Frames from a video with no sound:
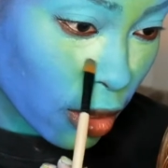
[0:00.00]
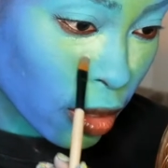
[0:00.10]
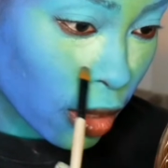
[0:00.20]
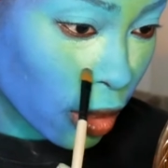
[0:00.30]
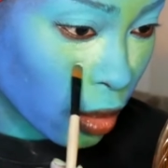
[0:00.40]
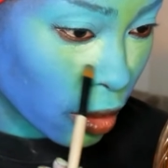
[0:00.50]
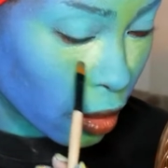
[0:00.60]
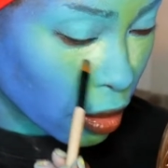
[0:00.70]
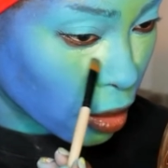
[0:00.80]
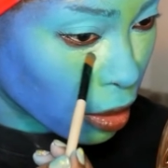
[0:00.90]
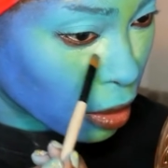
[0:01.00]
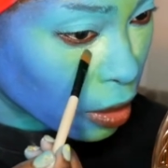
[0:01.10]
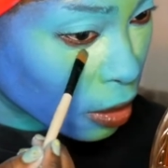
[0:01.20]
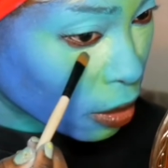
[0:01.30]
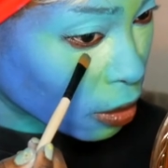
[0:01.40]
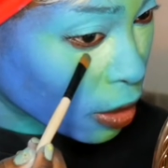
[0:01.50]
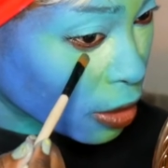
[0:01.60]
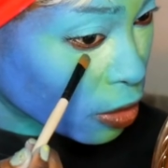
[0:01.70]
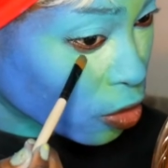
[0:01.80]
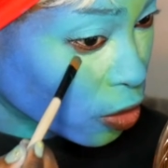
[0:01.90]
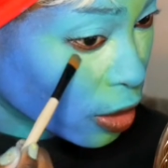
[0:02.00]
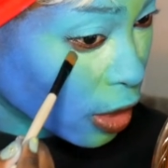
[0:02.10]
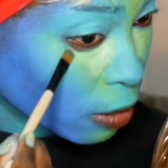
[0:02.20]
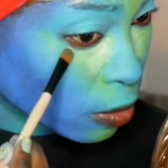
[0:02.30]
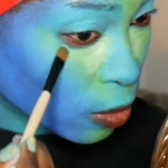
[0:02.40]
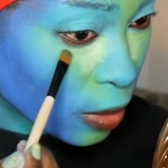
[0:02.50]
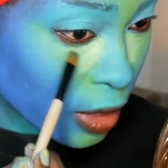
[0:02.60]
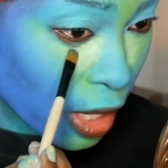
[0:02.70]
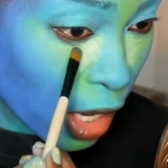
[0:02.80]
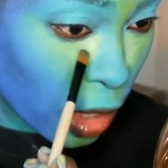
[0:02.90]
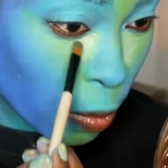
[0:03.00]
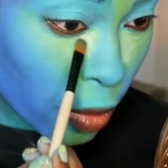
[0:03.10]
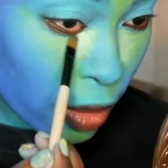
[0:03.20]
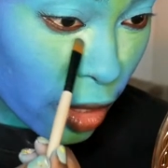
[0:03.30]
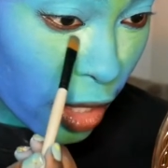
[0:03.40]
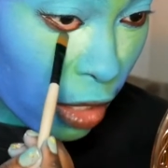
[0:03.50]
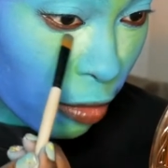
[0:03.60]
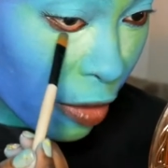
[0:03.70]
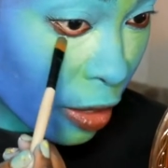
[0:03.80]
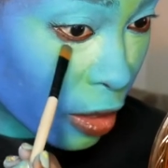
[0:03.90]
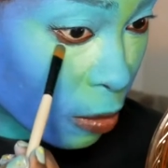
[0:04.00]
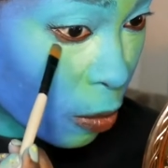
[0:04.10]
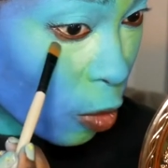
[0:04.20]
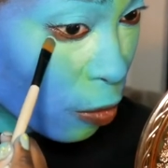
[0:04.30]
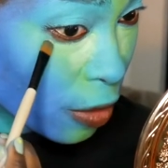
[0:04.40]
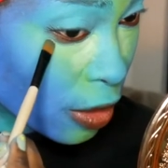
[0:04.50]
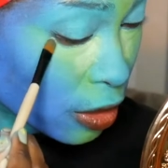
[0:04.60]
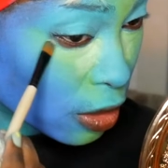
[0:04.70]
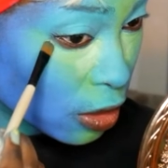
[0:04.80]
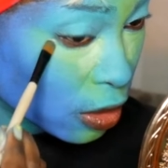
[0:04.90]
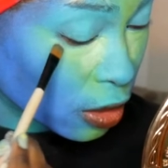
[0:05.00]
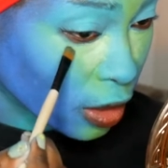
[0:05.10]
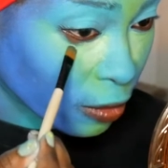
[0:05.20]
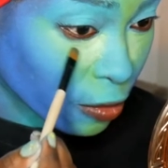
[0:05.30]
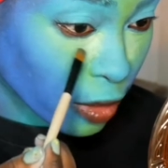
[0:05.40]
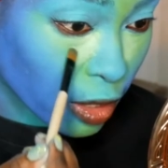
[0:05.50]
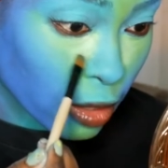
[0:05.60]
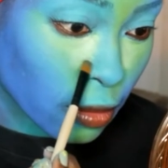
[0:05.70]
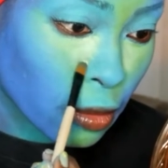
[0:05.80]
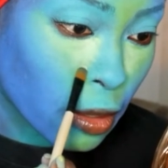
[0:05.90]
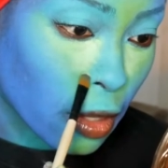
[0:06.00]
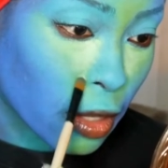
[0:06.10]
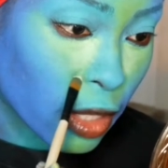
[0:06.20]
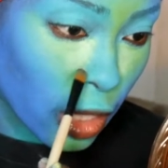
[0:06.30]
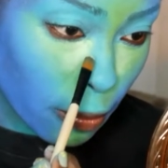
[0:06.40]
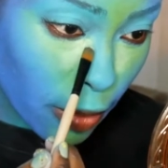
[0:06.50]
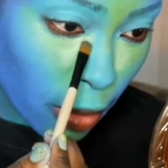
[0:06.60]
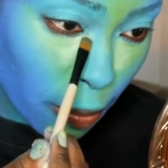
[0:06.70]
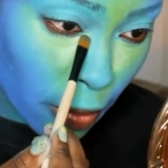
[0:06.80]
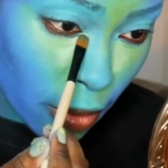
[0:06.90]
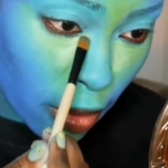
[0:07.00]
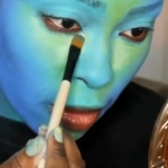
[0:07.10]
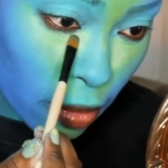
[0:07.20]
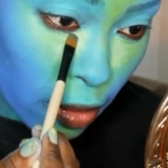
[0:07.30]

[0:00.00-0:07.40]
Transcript: You still have that yellow brightness on the outsides, but in the middle, it gets lighter. Color theory.